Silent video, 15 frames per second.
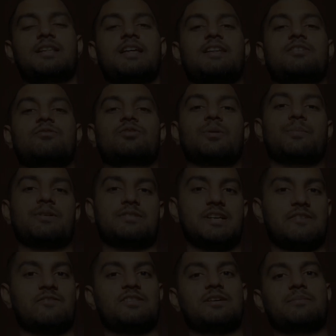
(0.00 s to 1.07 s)
then you
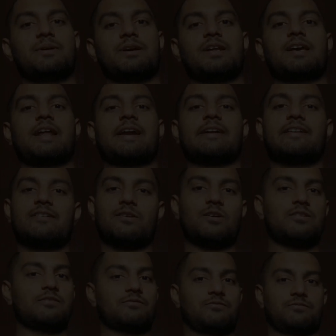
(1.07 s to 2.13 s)
represent with a bigger character
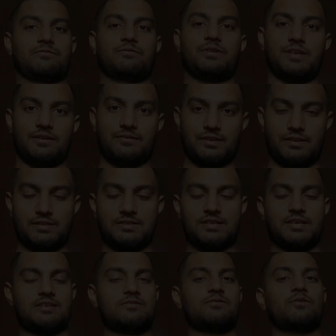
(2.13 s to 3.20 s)
called V, in this
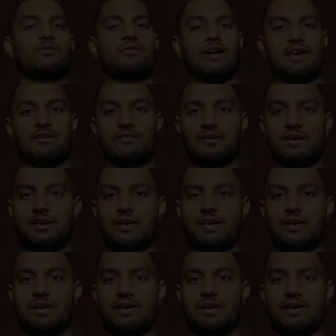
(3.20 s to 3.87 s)
case for 5.